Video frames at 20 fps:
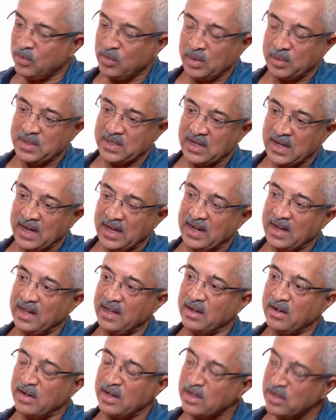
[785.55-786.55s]
So I said, can
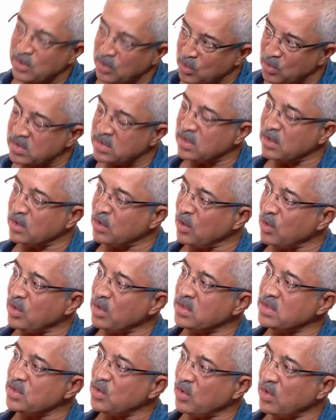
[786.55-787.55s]
I reduce the
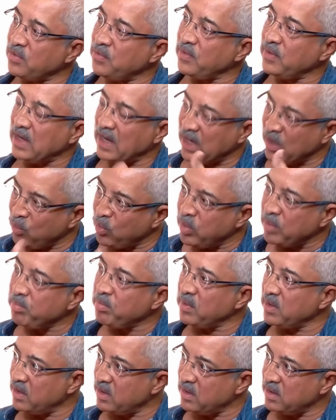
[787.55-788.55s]
cost of
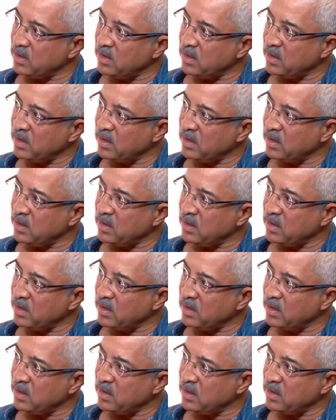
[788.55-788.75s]
equipment?